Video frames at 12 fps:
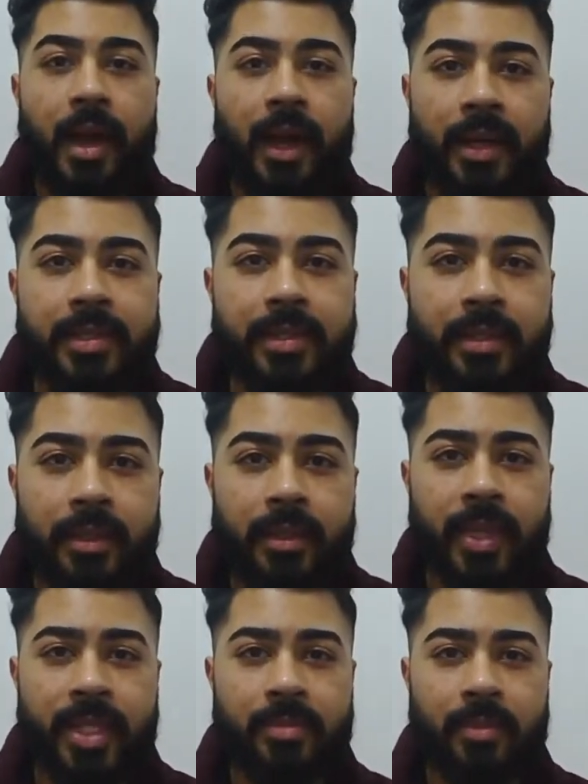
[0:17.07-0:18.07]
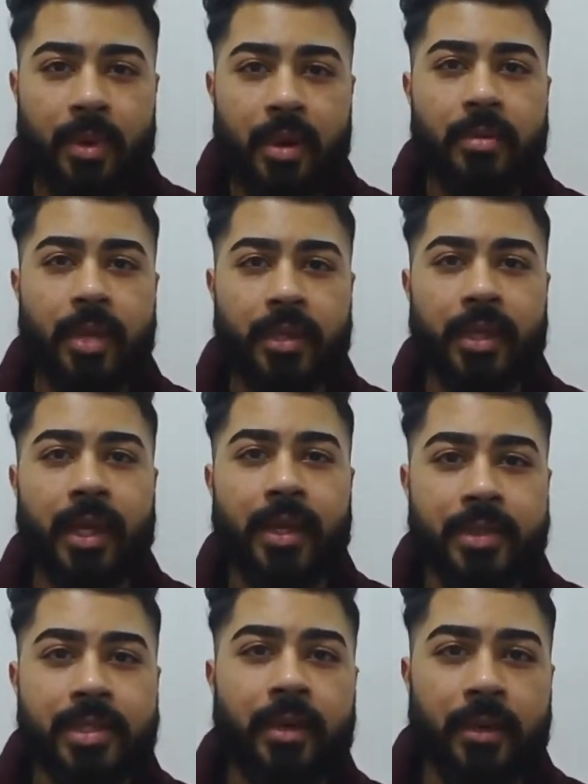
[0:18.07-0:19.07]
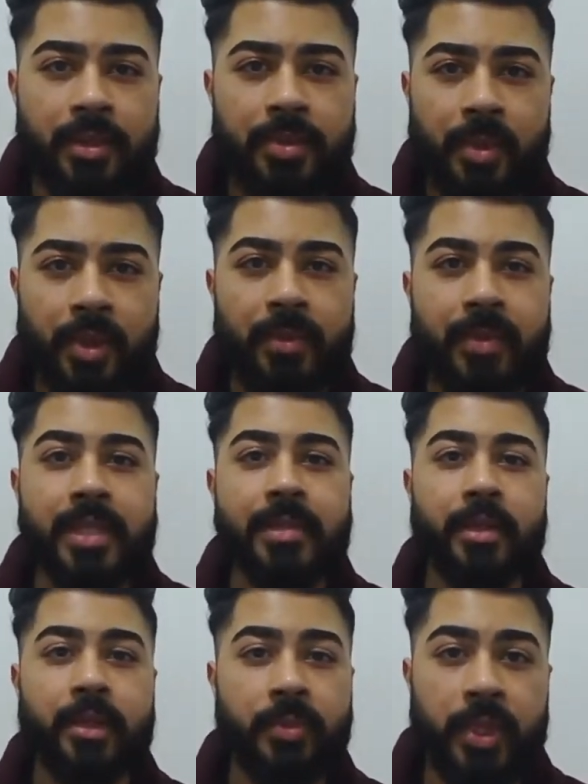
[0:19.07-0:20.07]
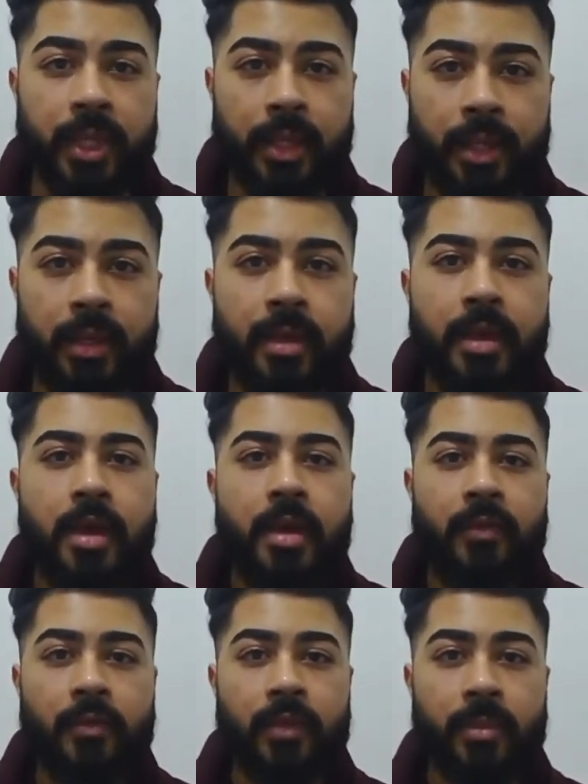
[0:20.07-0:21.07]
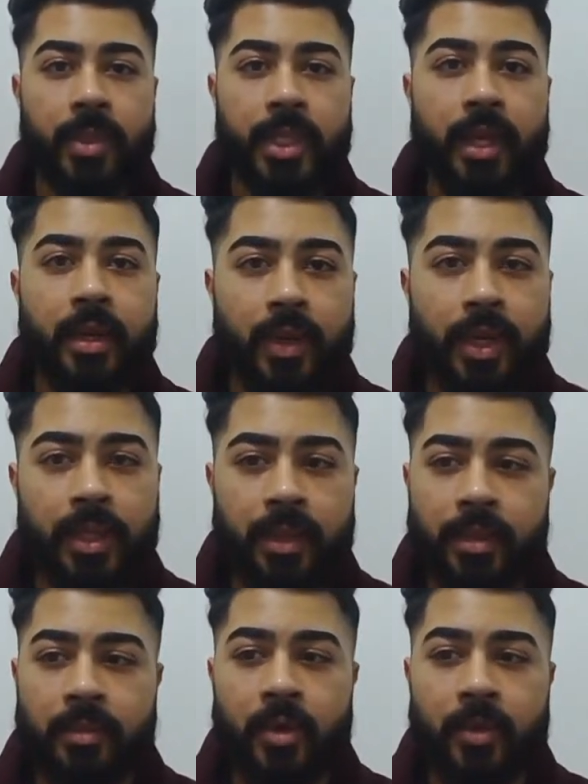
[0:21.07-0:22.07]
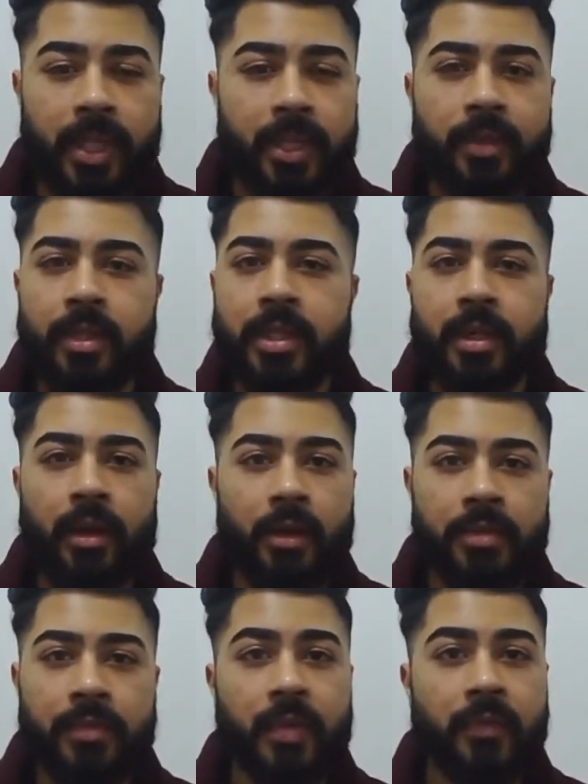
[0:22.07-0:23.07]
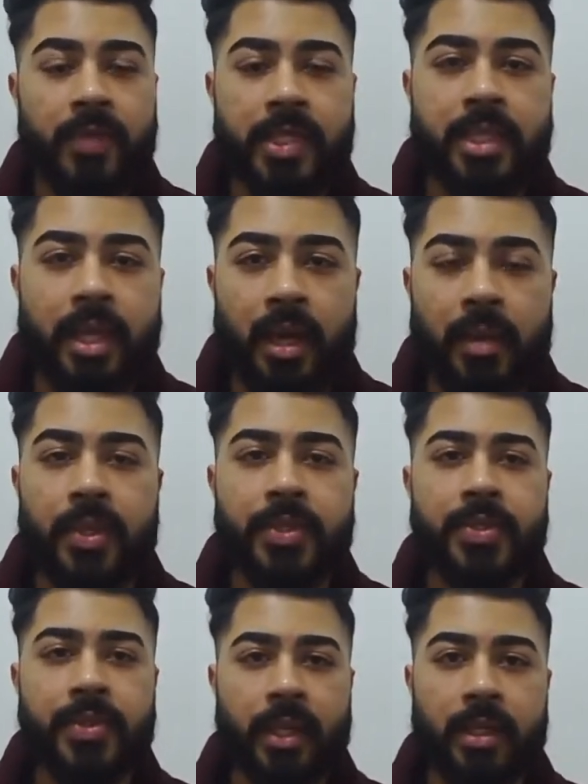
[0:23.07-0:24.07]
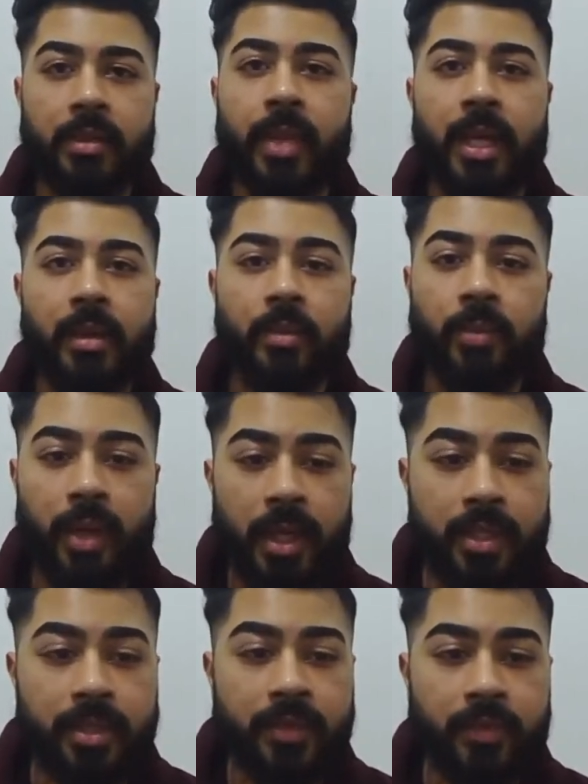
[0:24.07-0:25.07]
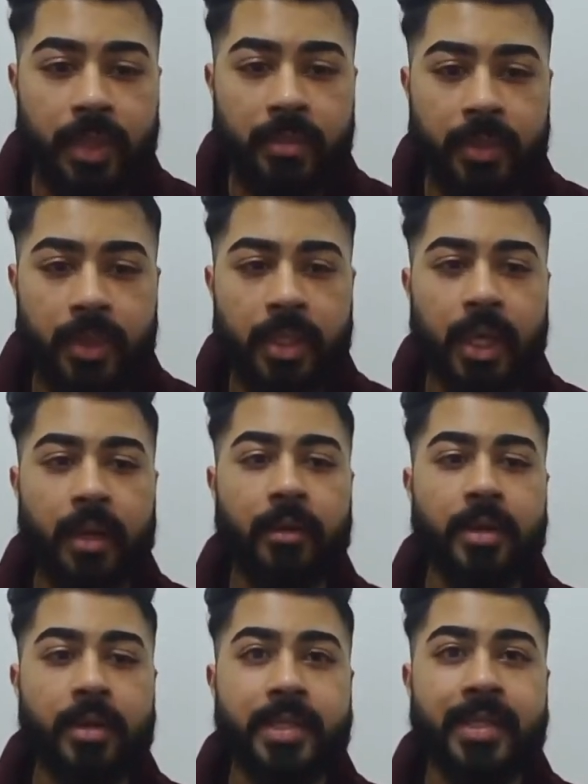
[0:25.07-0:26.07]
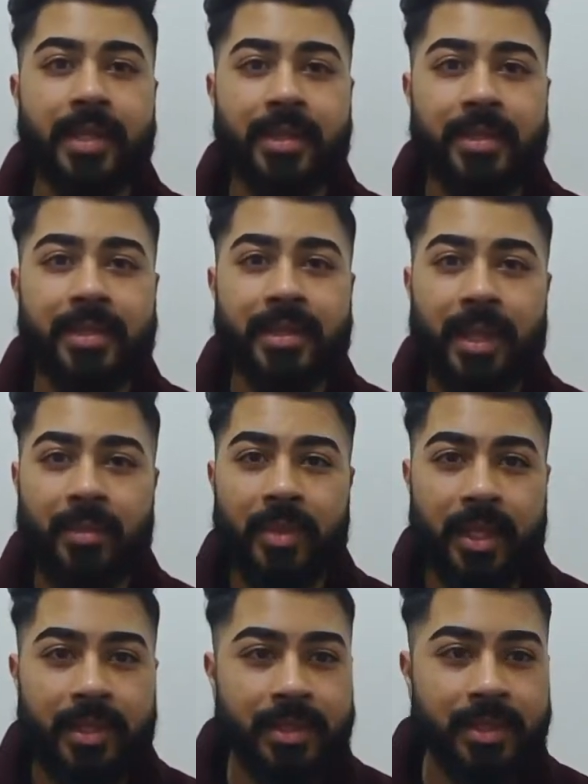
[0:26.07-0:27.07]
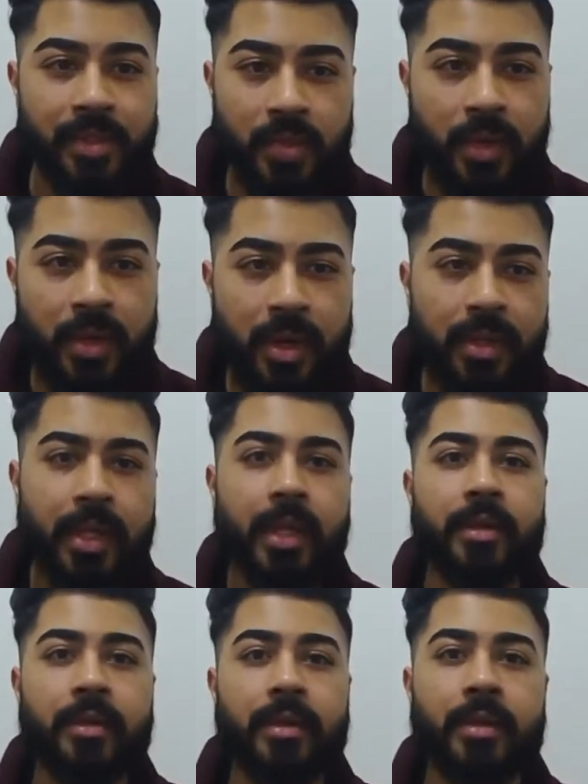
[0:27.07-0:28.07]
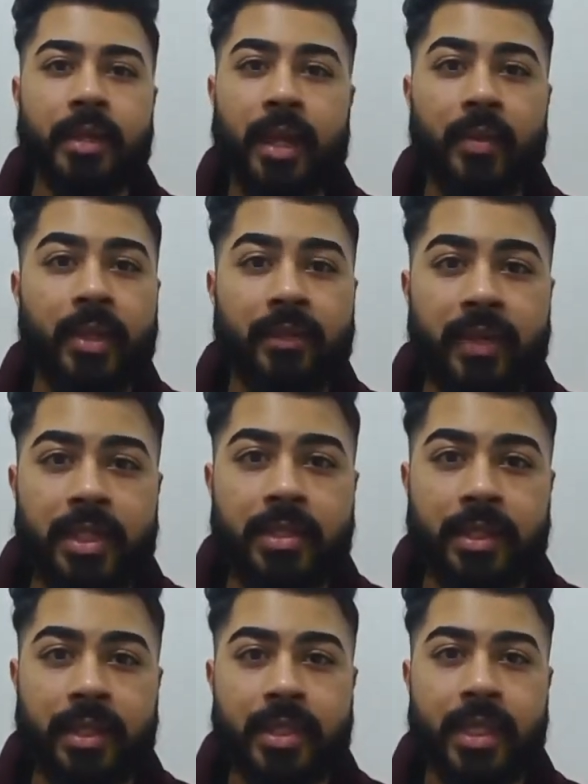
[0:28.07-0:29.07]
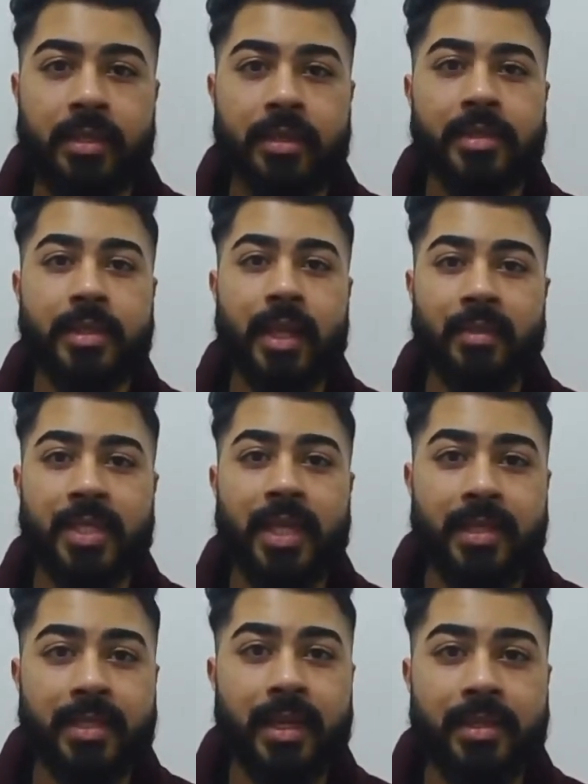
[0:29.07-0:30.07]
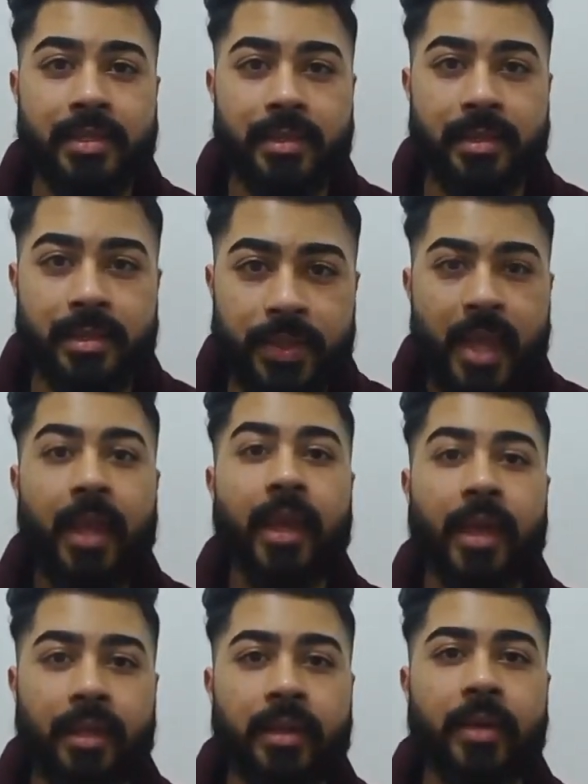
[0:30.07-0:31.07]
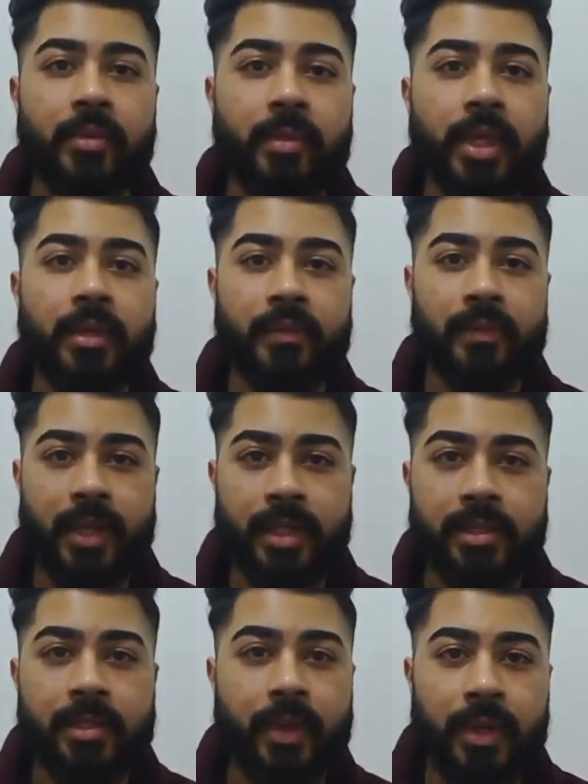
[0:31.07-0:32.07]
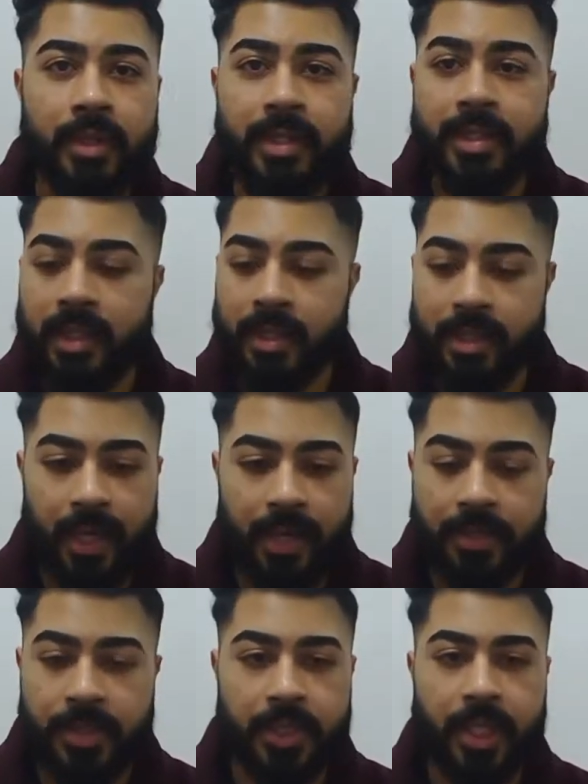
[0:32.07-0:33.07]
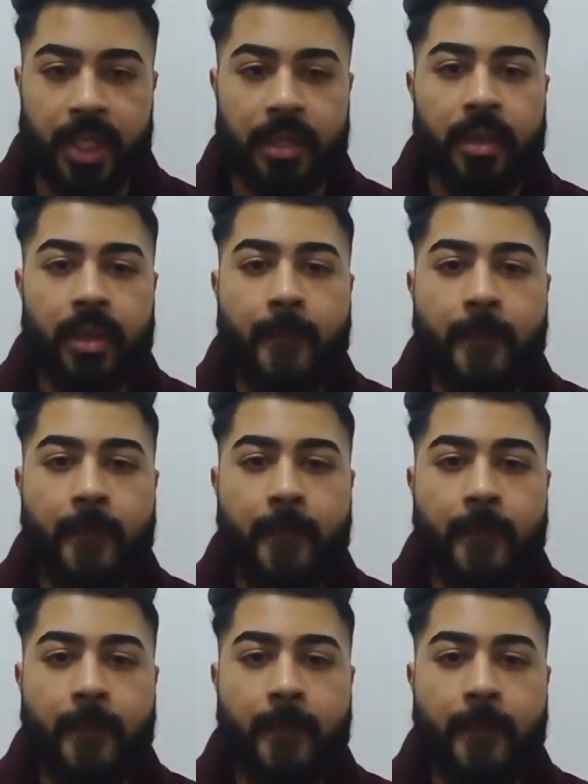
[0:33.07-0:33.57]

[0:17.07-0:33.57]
I'd say that the best part about the Yalow Scholars program is the community. From day one, the moment you enter college for the first time, you're surrounded by a bunch of people that are interested in the same things as you are, that you'll that will eventually take the same science classes as you, and that will be your friends throughout this entire journey.